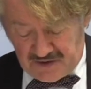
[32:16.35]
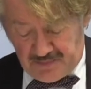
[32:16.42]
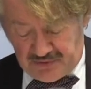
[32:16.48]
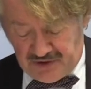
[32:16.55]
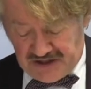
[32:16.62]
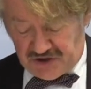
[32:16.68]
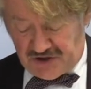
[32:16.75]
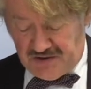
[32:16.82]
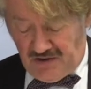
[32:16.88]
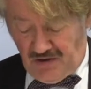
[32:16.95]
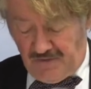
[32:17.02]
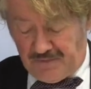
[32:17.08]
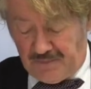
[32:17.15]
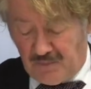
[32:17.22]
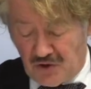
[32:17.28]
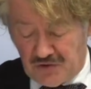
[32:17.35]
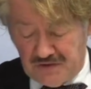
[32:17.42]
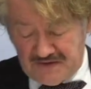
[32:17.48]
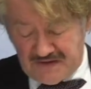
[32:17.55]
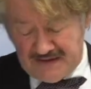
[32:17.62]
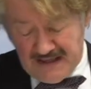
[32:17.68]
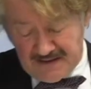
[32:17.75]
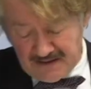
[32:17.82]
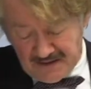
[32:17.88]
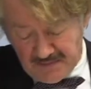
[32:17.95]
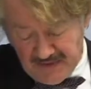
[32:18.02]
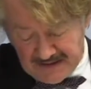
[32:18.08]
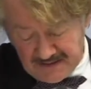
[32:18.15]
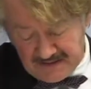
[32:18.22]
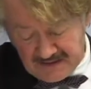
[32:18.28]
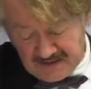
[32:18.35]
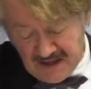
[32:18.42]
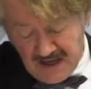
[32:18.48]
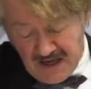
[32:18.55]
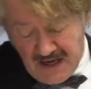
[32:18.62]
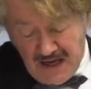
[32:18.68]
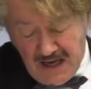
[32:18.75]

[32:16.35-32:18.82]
suppression of moral sentiments